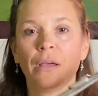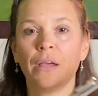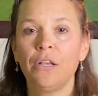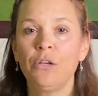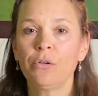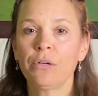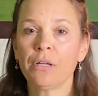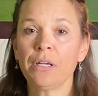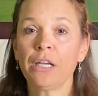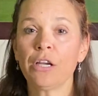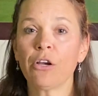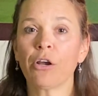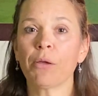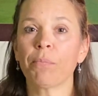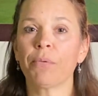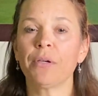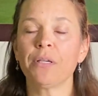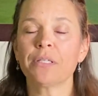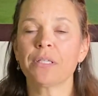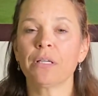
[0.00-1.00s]
And you can hear
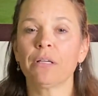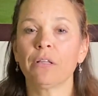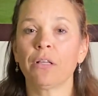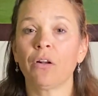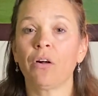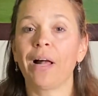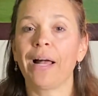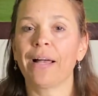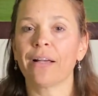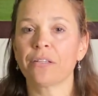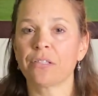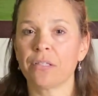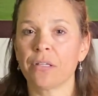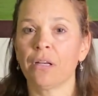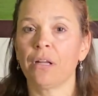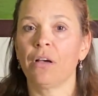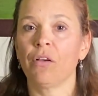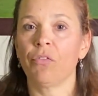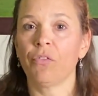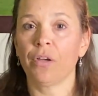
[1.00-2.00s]
I'm placing a little
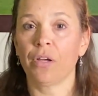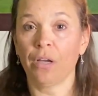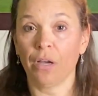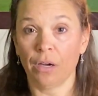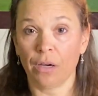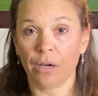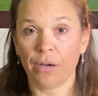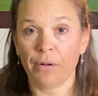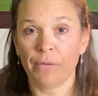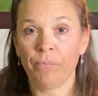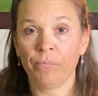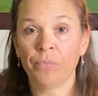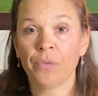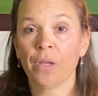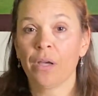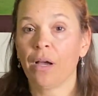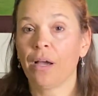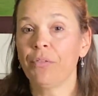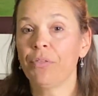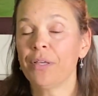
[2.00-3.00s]
accent on the ga.
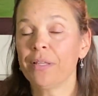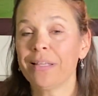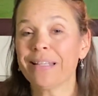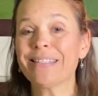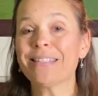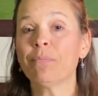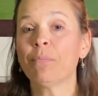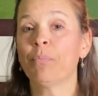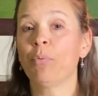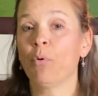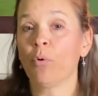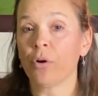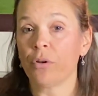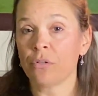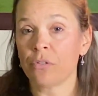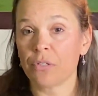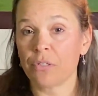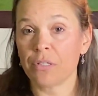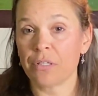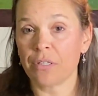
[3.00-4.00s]
I think that's
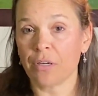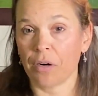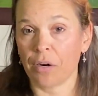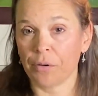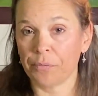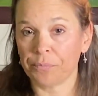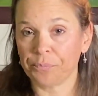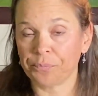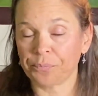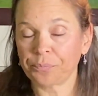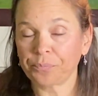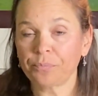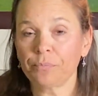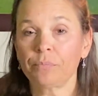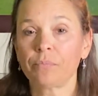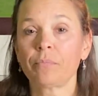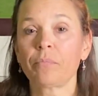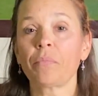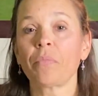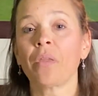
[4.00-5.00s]
important to start.
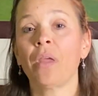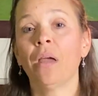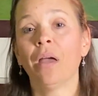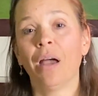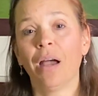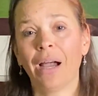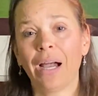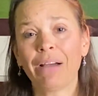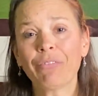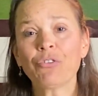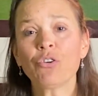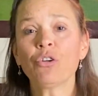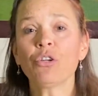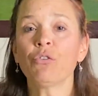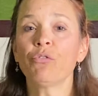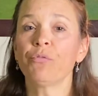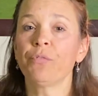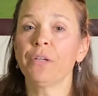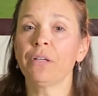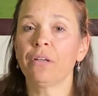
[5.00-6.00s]
After
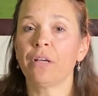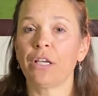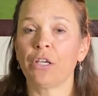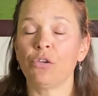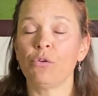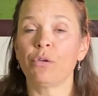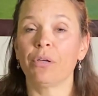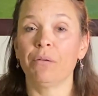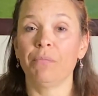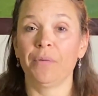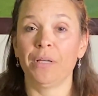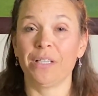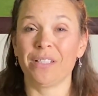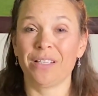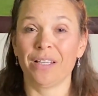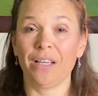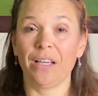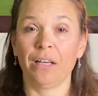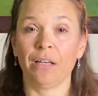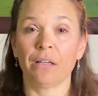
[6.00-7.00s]
you feel like you can
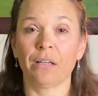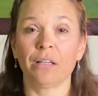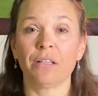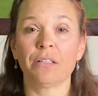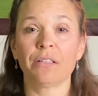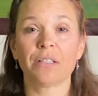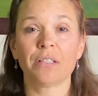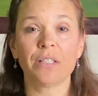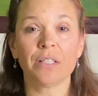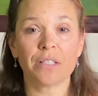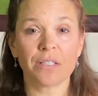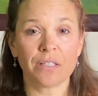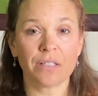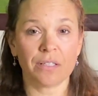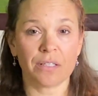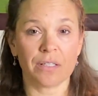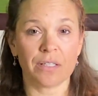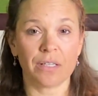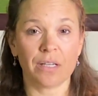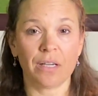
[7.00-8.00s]
maintain
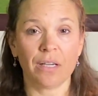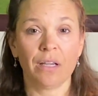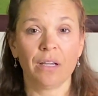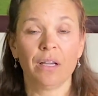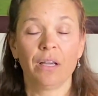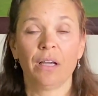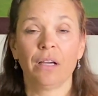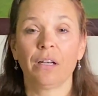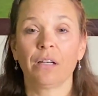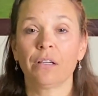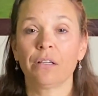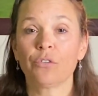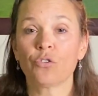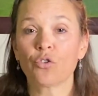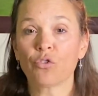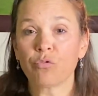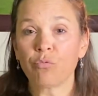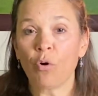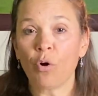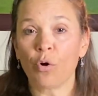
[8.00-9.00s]
consistency and
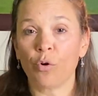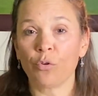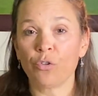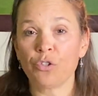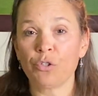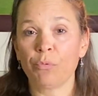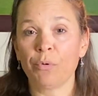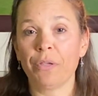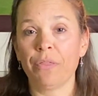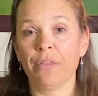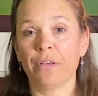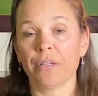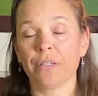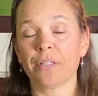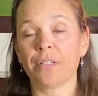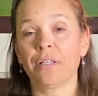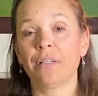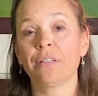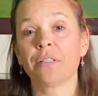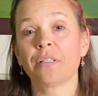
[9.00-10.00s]
control doing
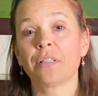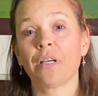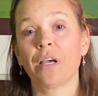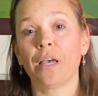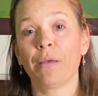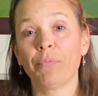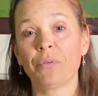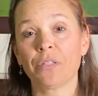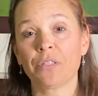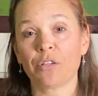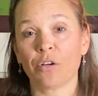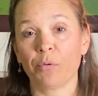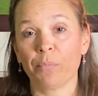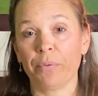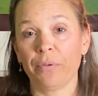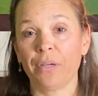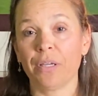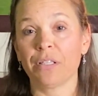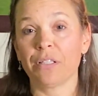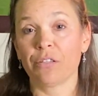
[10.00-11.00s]
this, it's time to start
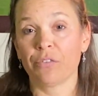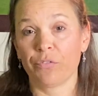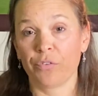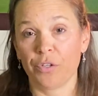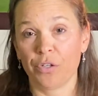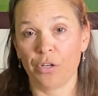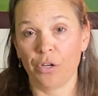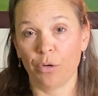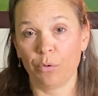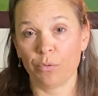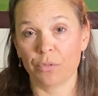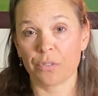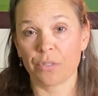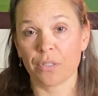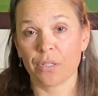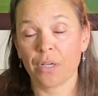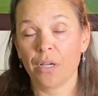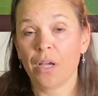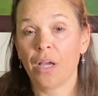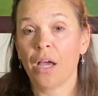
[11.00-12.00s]
playing different
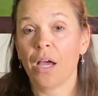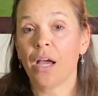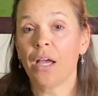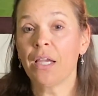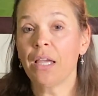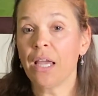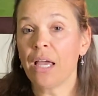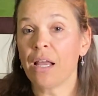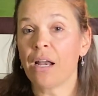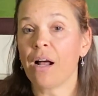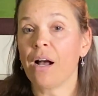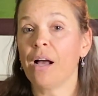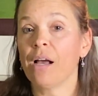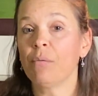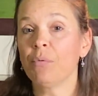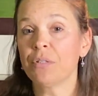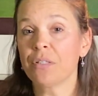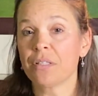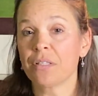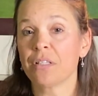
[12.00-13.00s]
notes. Again, I
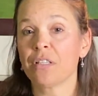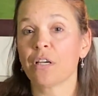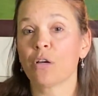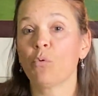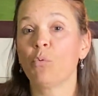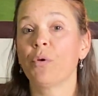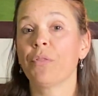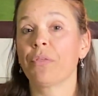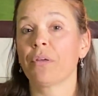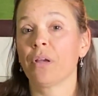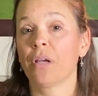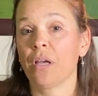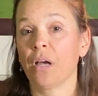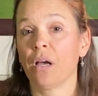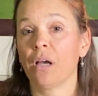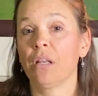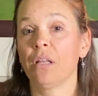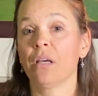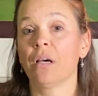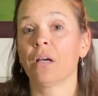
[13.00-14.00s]
would stick with
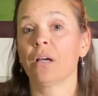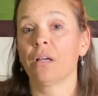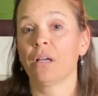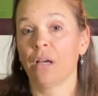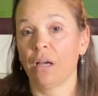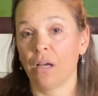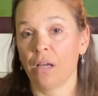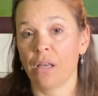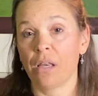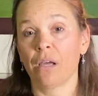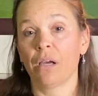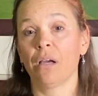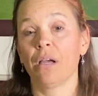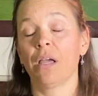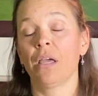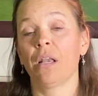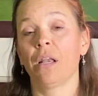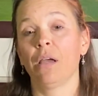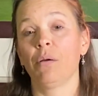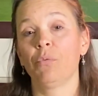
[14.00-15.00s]
gada, gada,
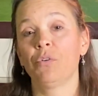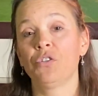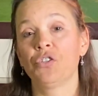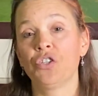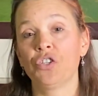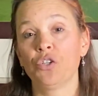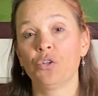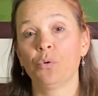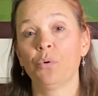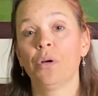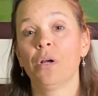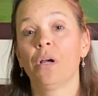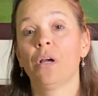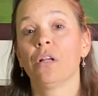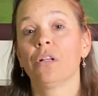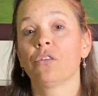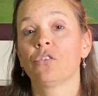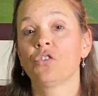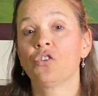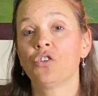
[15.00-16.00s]
and I would do
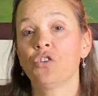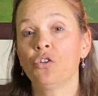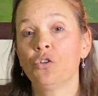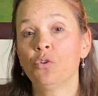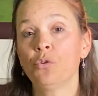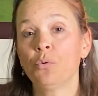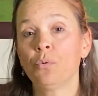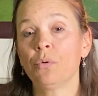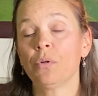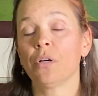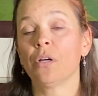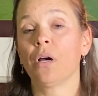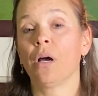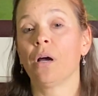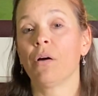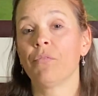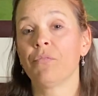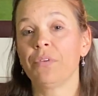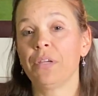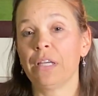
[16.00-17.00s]
2
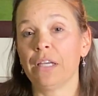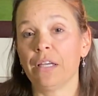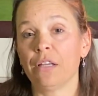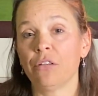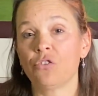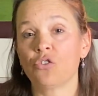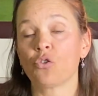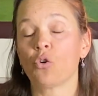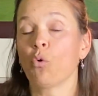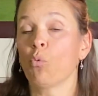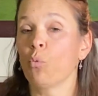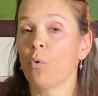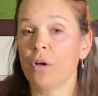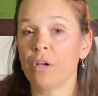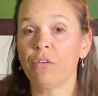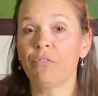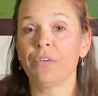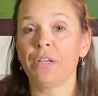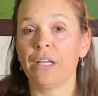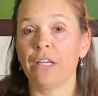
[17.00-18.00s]
of each, or
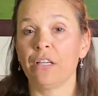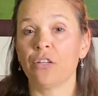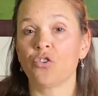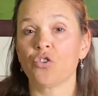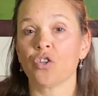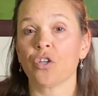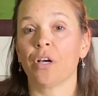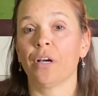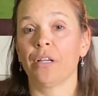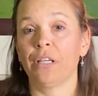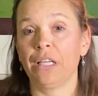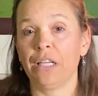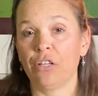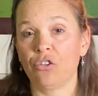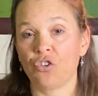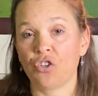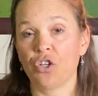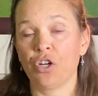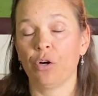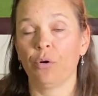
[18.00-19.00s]
1 of each on
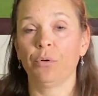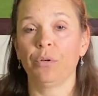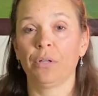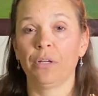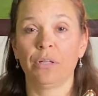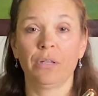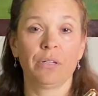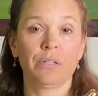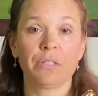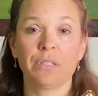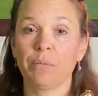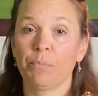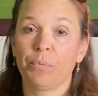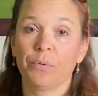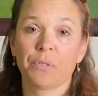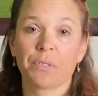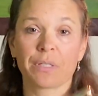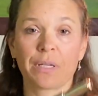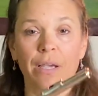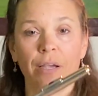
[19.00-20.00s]
each note in a
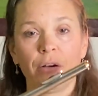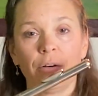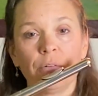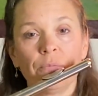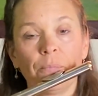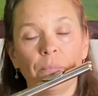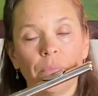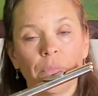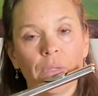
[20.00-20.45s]
simple scale.